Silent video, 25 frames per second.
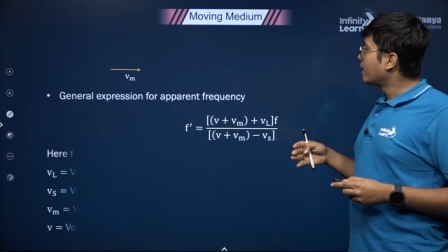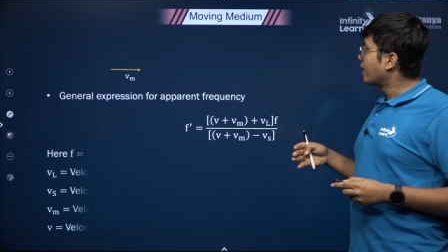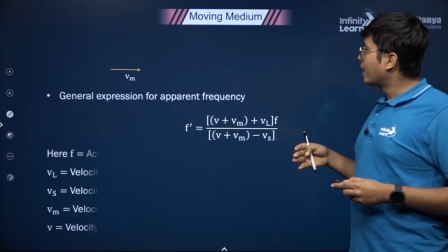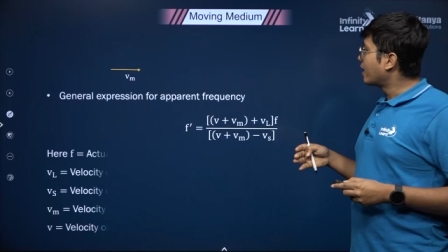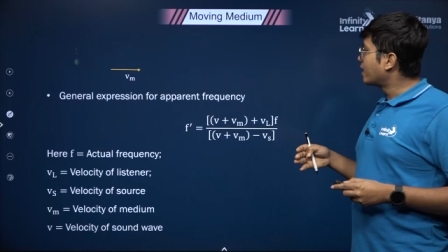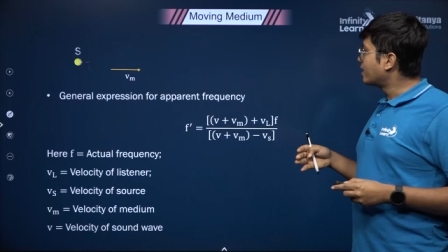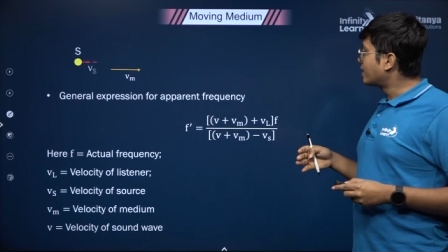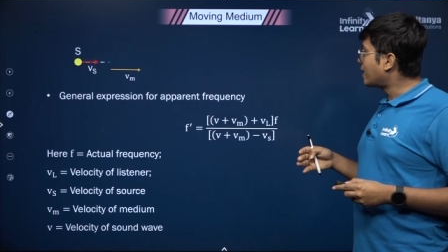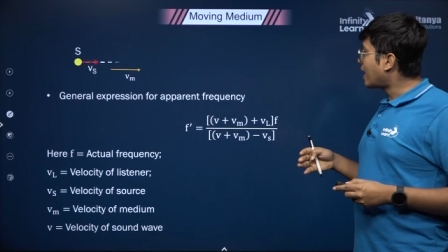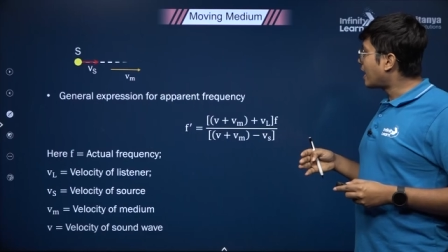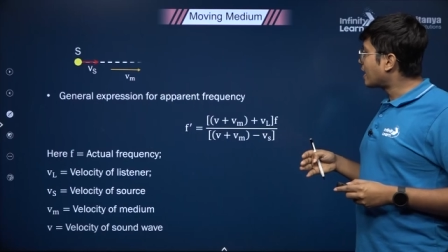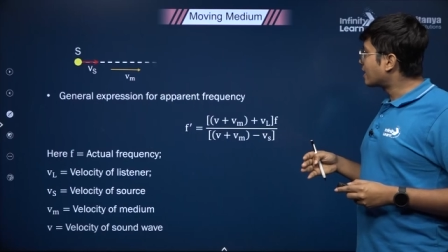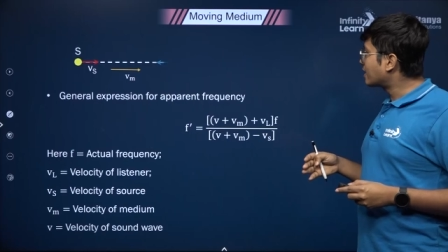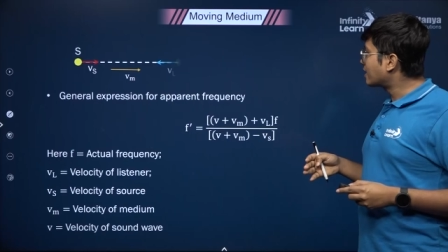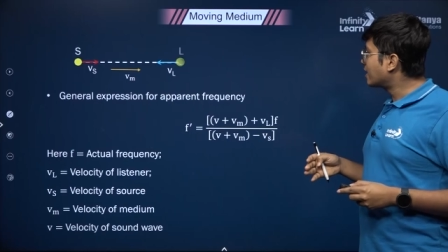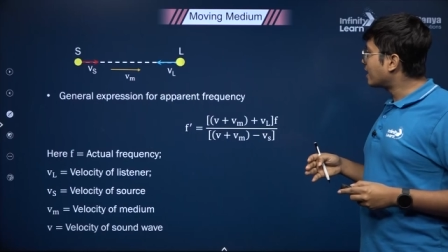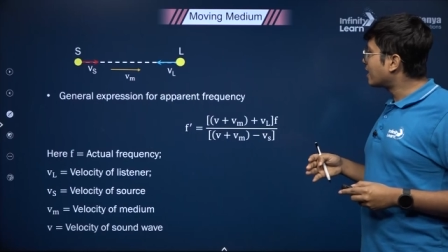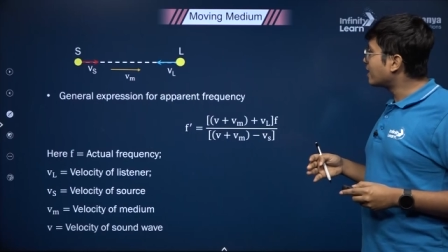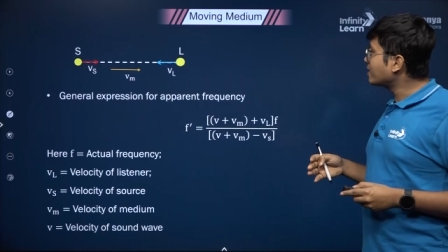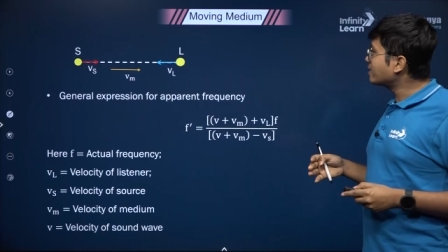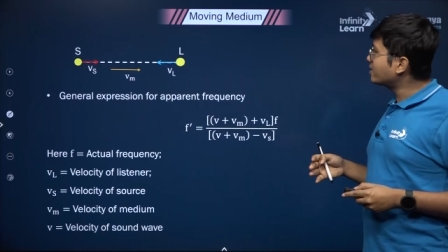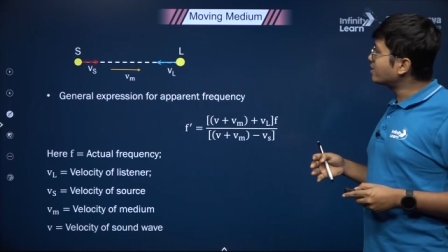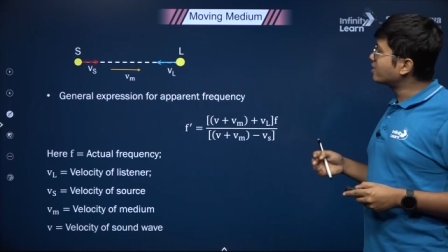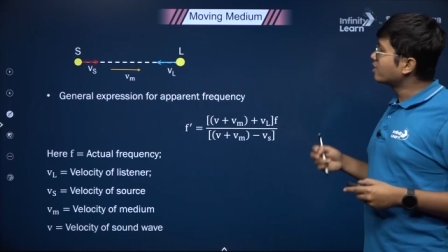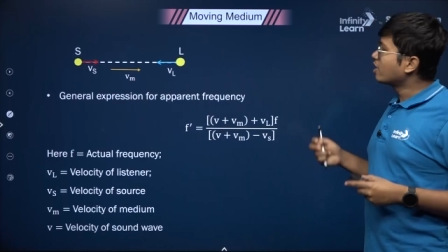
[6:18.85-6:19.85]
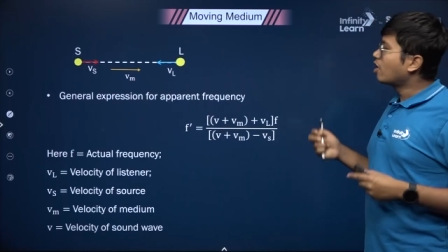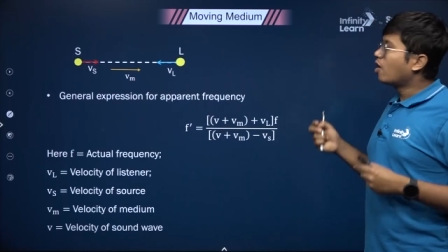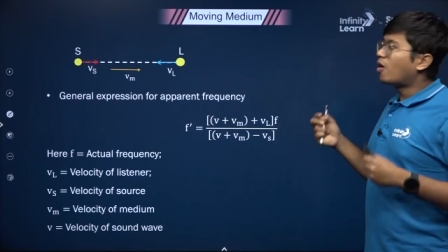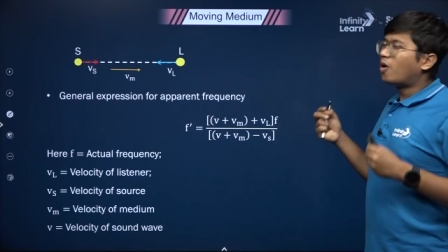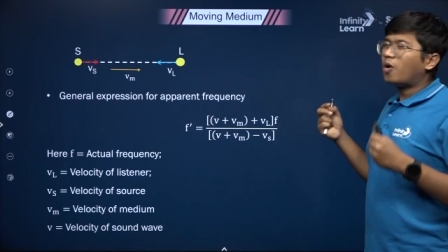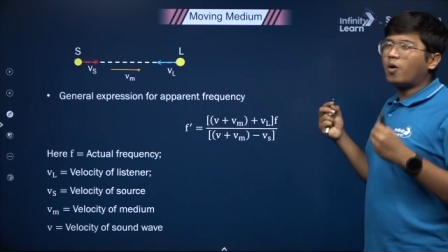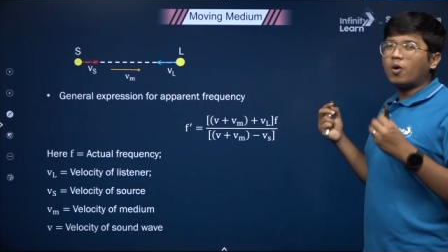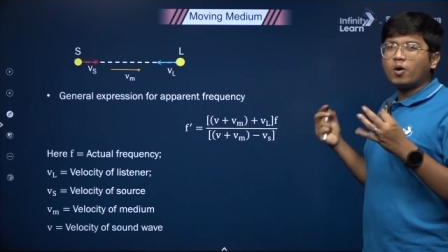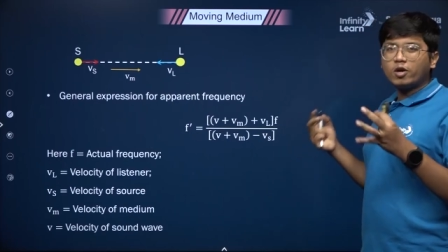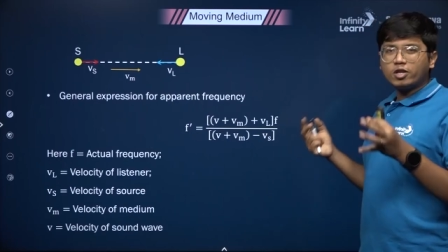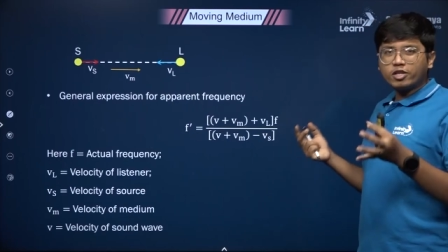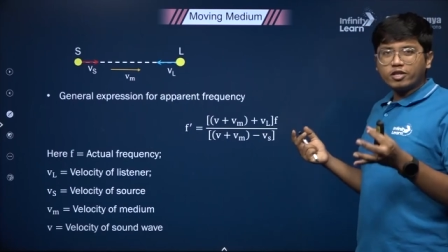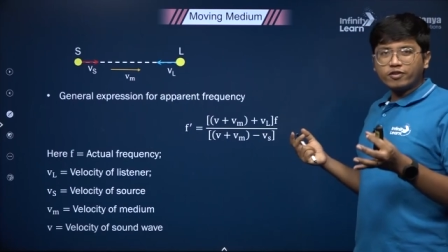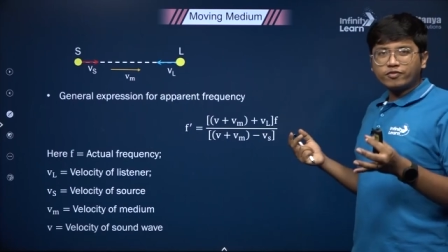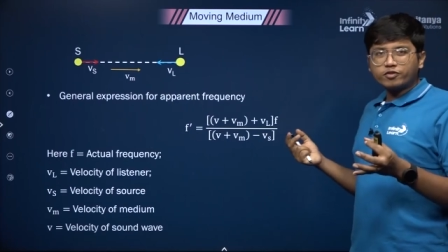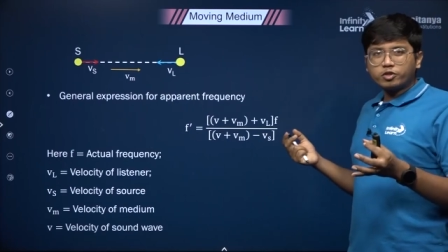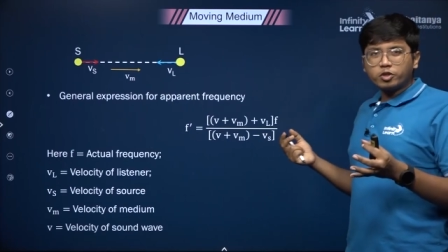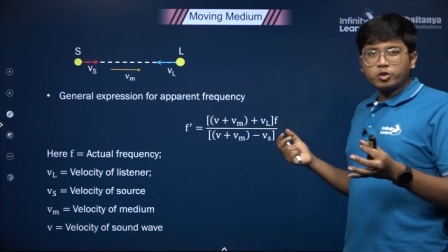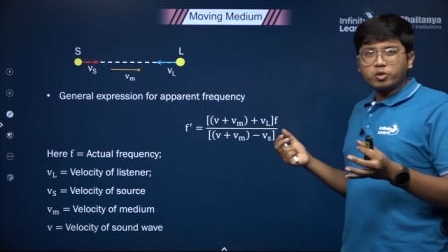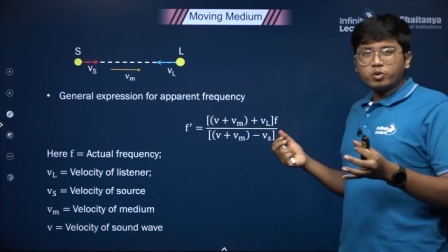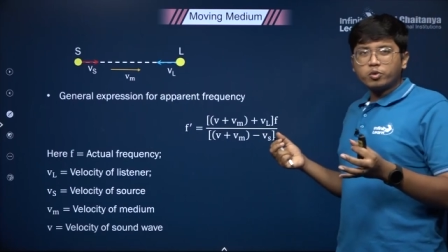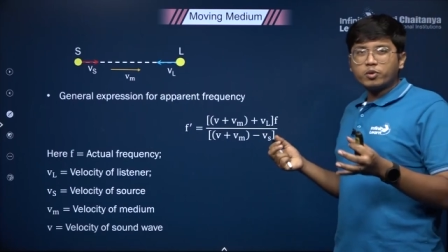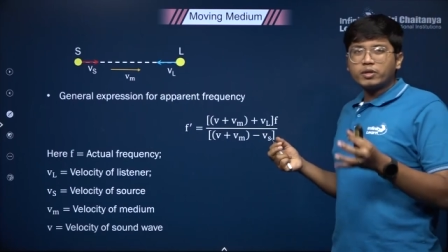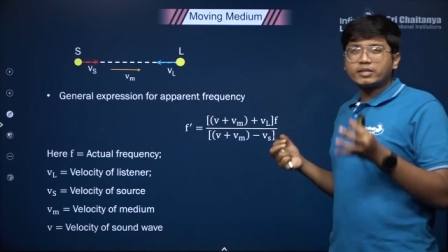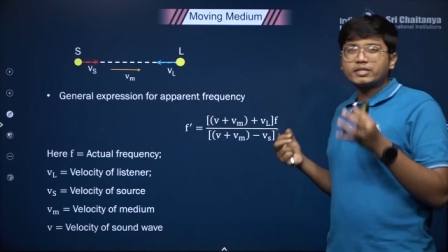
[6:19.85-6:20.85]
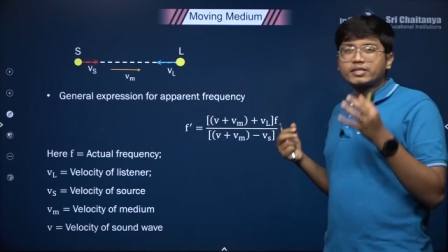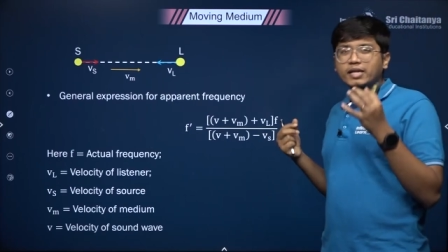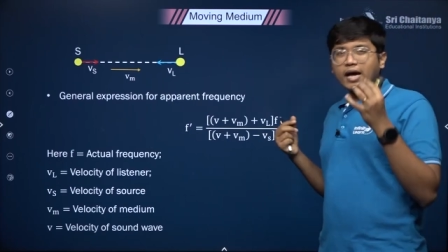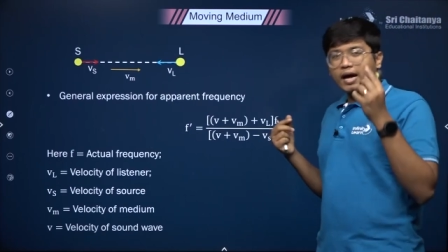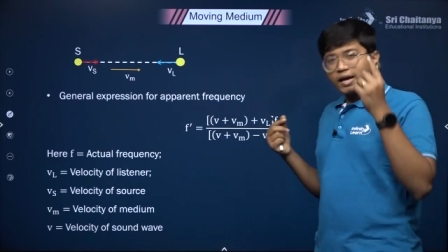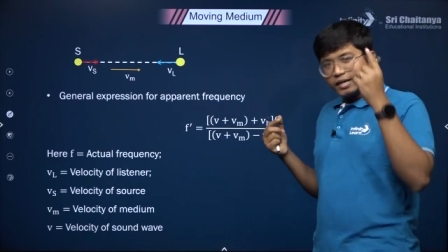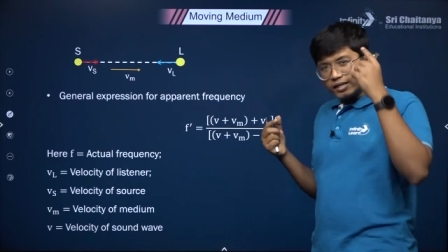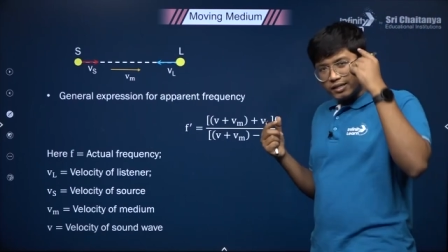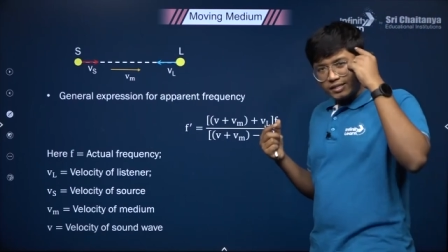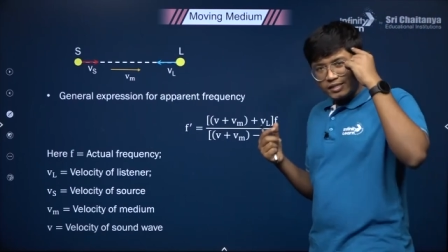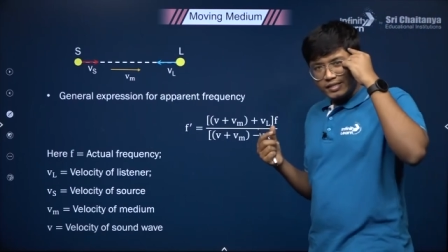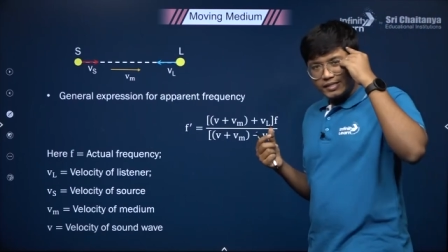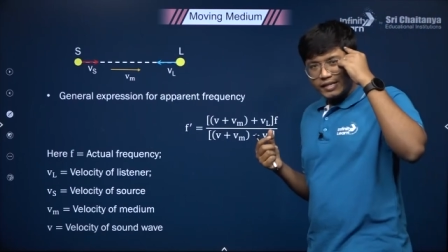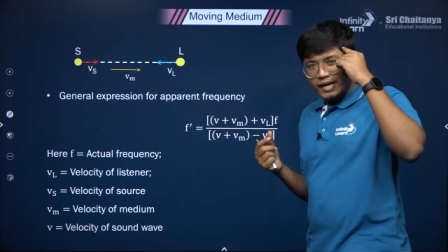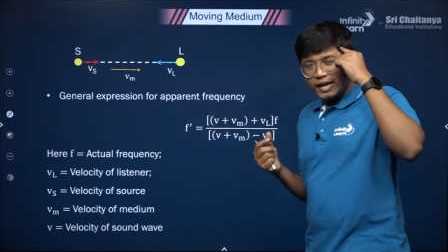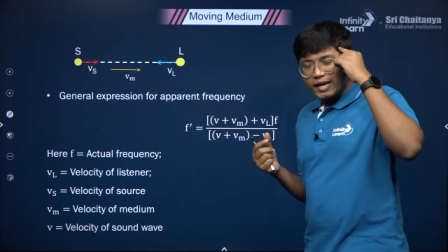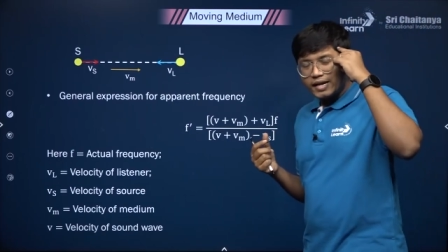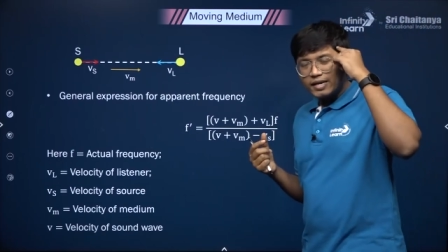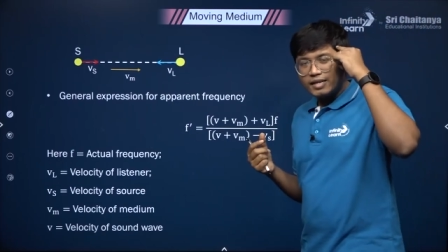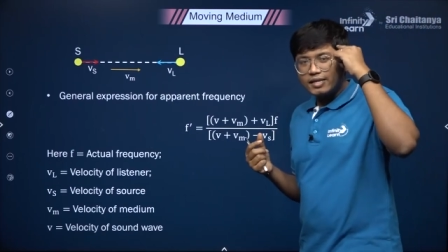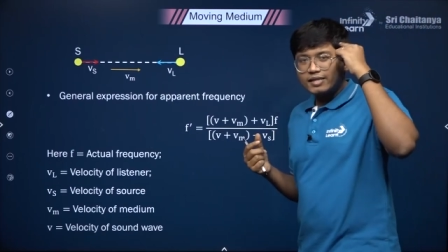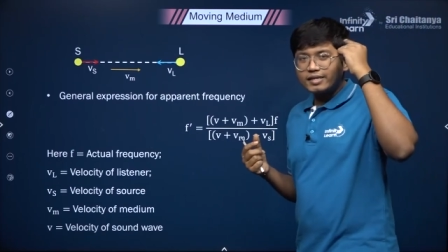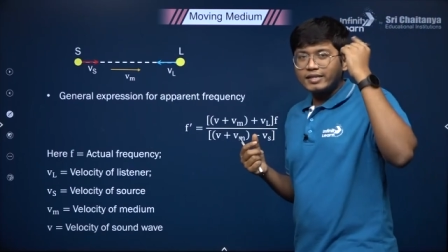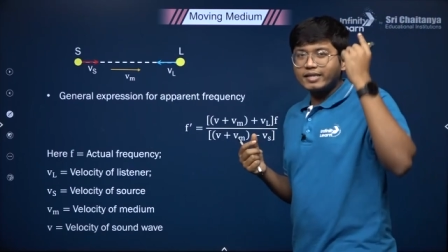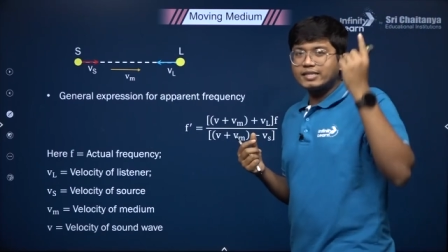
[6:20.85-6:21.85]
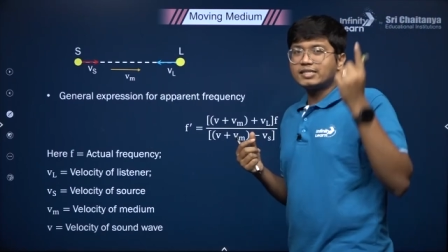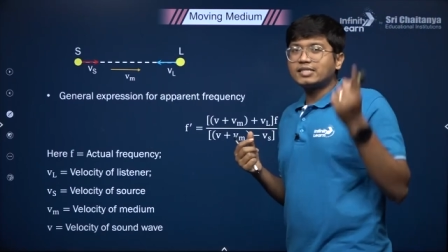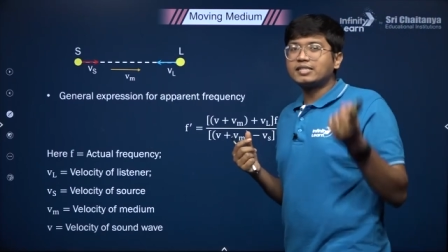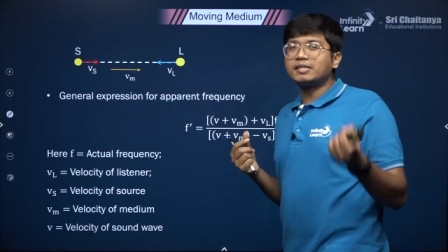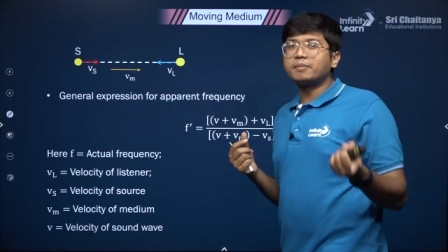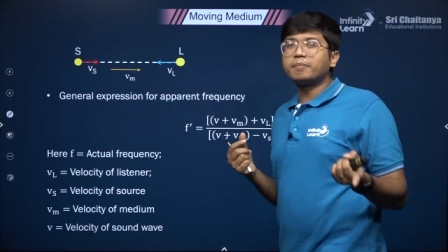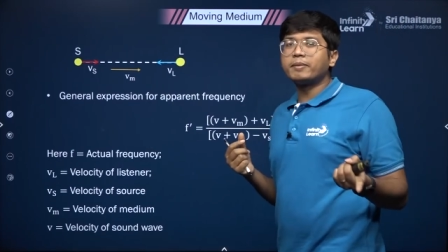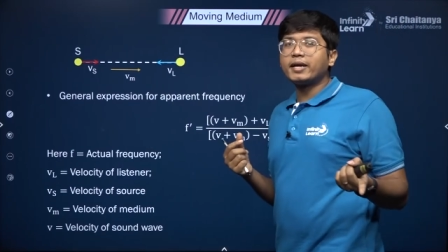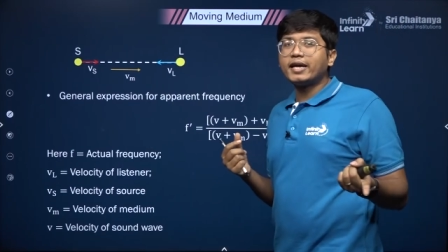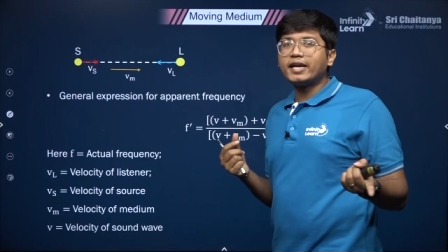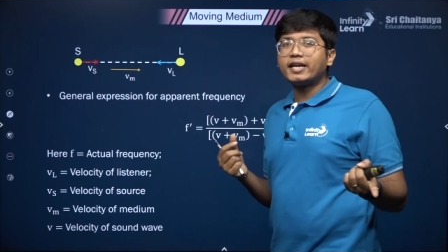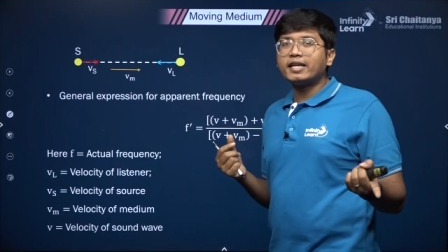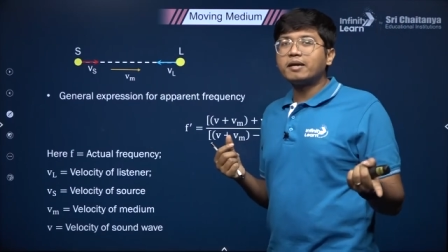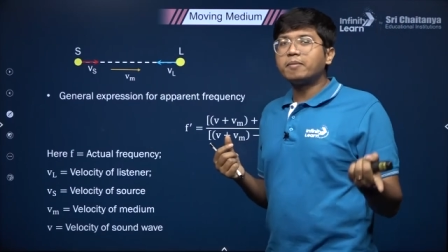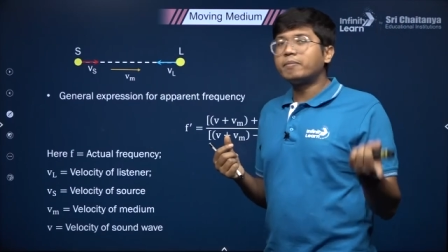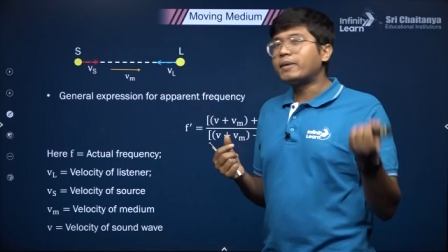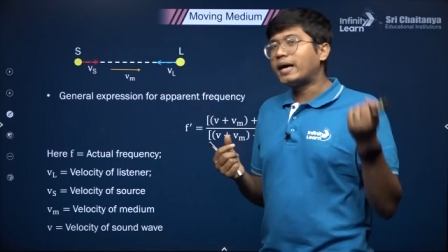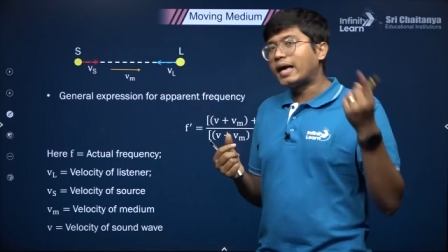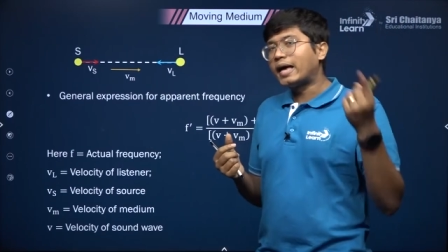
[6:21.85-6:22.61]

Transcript: In that case all you have to do is understand does the medium